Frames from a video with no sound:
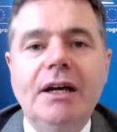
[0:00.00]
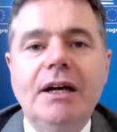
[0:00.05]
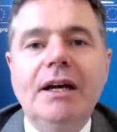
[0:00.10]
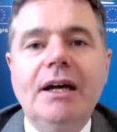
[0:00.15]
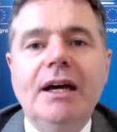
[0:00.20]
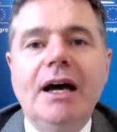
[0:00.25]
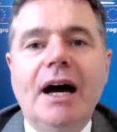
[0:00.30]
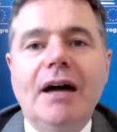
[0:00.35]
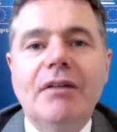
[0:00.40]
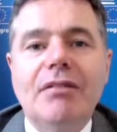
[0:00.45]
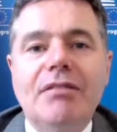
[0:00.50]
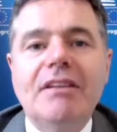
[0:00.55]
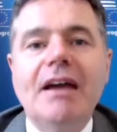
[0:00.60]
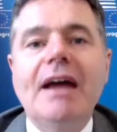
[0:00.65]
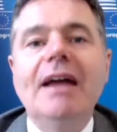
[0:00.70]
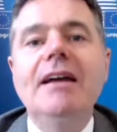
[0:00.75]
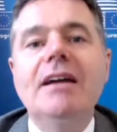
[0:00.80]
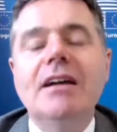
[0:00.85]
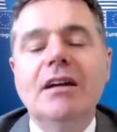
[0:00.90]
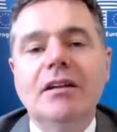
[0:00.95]
as
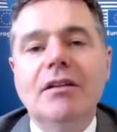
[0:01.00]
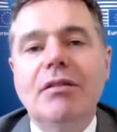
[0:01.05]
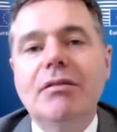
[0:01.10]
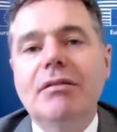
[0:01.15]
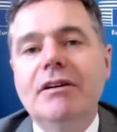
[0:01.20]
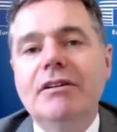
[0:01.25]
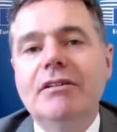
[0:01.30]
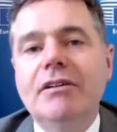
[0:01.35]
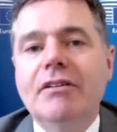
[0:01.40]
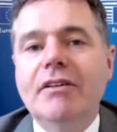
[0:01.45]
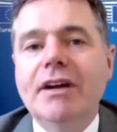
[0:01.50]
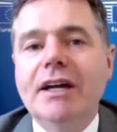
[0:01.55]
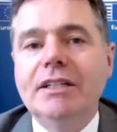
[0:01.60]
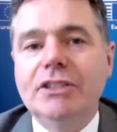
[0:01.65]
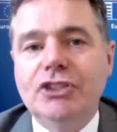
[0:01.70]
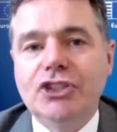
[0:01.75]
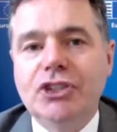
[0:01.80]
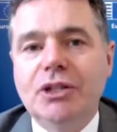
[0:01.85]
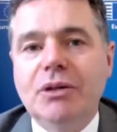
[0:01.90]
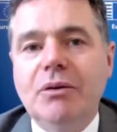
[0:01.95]
they consider
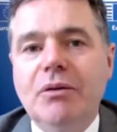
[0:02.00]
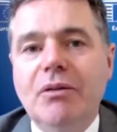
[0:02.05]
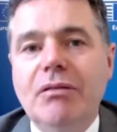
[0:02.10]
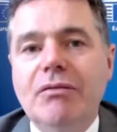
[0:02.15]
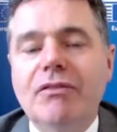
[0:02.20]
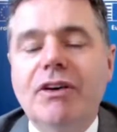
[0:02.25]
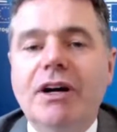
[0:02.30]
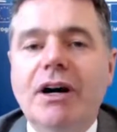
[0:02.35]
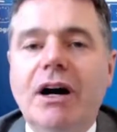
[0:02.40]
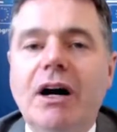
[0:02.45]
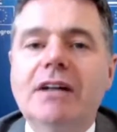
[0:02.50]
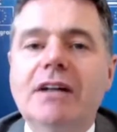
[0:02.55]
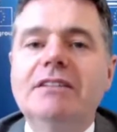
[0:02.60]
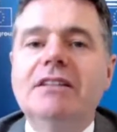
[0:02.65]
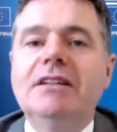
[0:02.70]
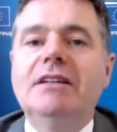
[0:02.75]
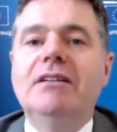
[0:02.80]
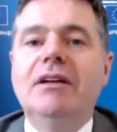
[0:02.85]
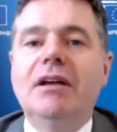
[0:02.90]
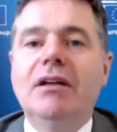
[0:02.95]
issues
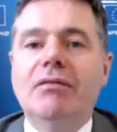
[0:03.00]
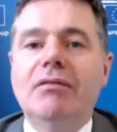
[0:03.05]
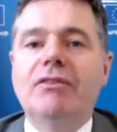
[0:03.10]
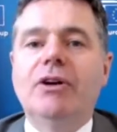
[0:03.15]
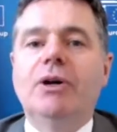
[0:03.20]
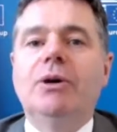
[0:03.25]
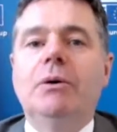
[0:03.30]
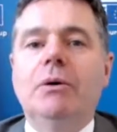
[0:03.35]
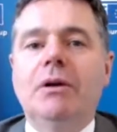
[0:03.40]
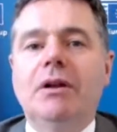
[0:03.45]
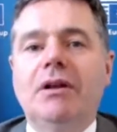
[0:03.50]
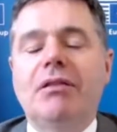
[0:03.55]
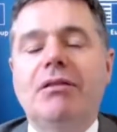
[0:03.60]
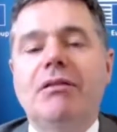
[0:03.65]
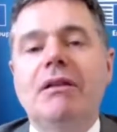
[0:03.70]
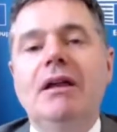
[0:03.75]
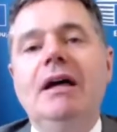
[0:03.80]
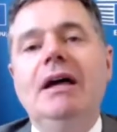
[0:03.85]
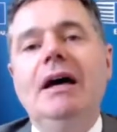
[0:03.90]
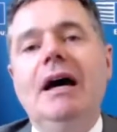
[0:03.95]
regarding these
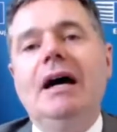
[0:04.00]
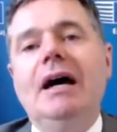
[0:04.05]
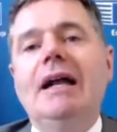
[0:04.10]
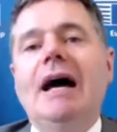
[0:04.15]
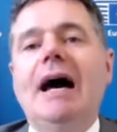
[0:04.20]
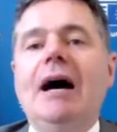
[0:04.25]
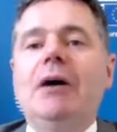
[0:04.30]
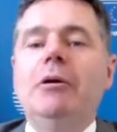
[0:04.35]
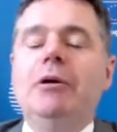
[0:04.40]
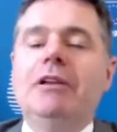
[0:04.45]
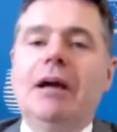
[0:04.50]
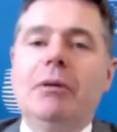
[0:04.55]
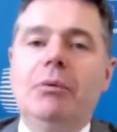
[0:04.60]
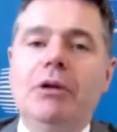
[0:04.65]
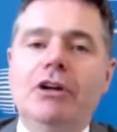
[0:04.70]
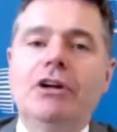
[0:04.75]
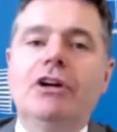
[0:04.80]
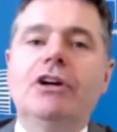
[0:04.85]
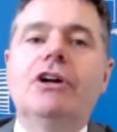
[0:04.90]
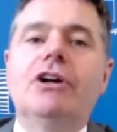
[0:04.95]
rules and how they
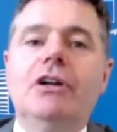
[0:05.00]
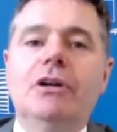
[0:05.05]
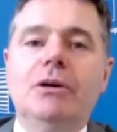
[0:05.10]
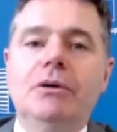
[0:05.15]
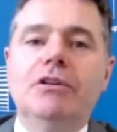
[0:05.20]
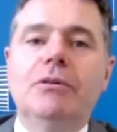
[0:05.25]
will conclude the